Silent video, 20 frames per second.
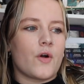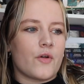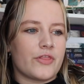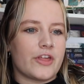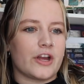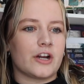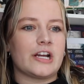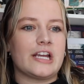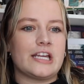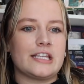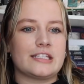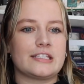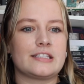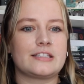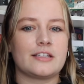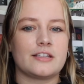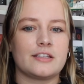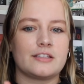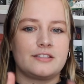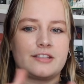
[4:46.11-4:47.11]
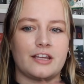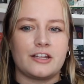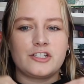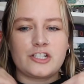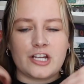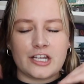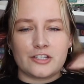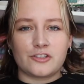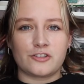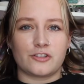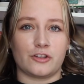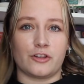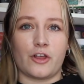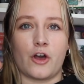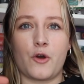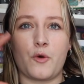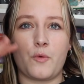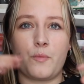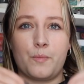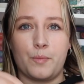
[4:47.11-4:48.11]
There is such a
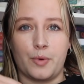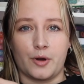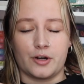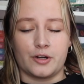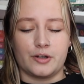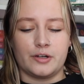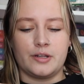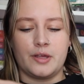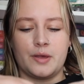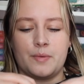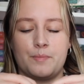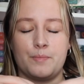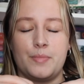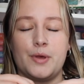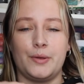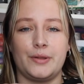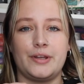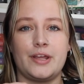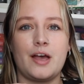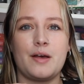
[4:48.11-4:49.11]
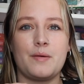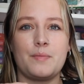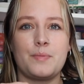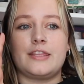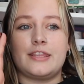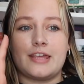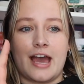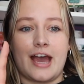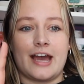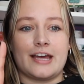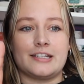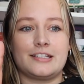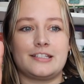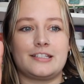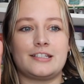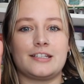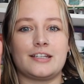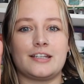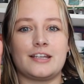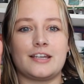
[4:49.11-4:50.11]
slow burn buildup
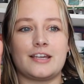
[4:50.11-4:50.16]
that